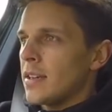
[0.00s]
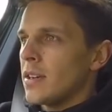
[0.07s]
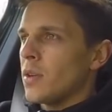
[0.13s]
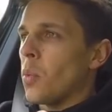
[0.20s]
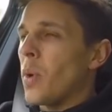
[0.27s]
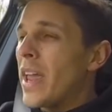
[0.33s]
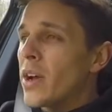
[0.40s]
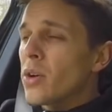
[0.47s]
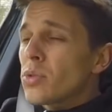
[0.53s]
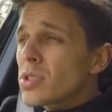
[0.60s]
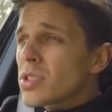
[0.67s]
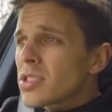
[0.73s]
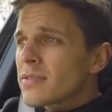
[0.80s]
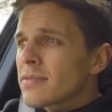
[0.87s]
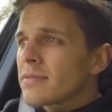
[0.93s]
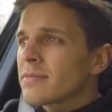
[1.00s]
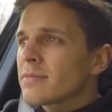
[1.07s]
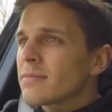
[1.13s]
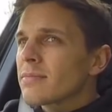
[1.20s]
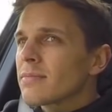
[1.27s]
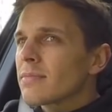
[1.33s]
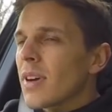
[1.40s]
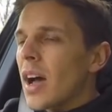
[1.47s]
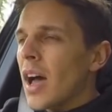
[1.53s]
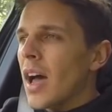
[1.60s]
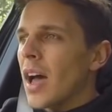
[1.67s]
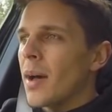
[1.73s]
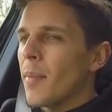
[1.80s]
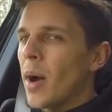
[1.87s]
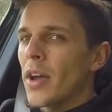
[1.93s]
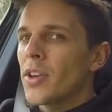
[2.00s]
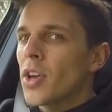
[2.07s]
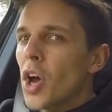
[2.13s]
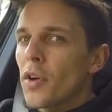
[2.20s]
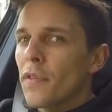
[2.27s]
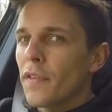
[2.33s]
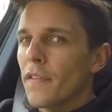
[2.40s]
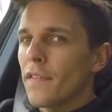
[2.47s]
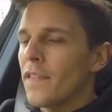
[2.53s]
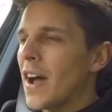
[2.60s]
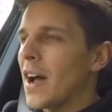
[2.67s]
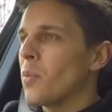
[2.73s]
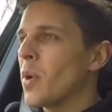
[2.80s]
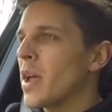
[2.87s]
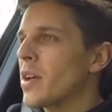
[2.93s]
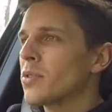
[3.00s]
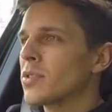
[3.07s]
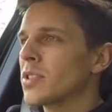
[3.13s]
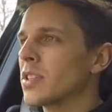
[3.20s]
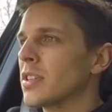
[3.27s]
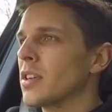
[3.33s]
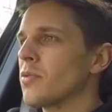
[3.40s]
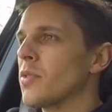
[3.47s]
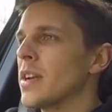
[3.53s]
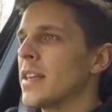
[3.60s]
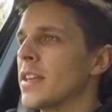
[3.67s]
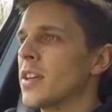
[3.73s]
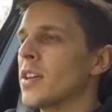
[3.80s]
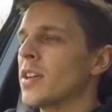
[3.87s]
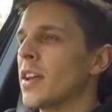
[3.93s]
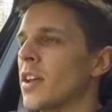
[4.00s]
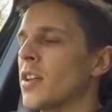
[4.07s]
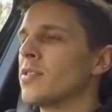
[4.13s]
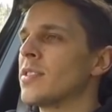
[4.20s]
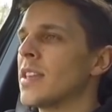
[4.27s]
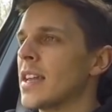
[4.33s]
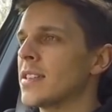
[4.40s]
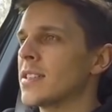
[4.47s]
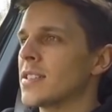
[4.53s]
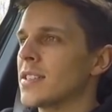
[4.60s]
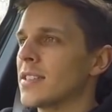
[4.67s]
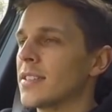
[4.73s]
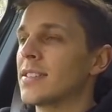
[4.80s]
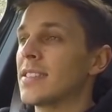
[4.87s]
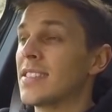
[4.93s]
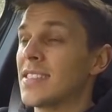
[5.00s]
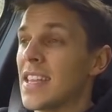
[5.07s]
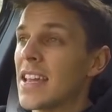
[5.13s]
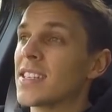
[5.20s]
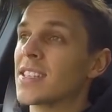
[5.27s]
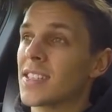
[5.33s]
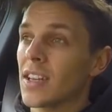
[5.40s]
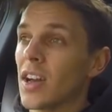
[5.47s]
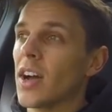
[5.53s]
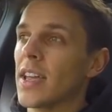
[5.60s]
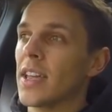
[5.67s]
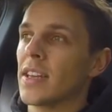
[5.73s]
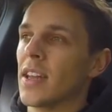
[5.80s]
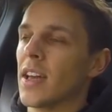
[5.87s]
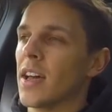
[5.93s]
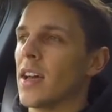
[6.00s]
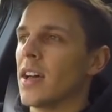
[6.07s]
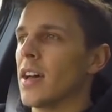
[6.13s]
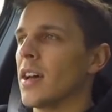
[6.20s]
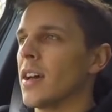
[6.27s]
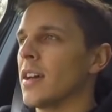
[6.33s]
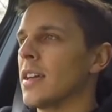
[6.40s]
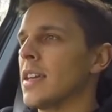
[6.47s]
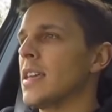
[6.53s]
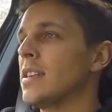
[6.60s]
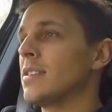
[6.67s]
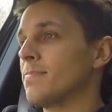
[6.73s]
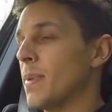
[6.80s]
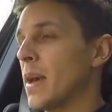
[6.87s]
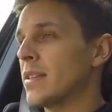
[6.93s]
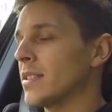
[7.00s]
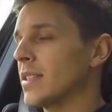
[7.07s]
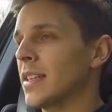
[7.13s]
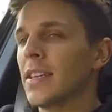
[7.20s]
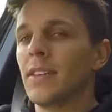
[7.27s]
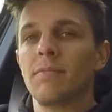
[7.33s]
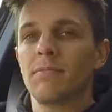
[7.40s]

Wheels. I know for a fact wheels could look really good. I know Zed Sly, and he's basically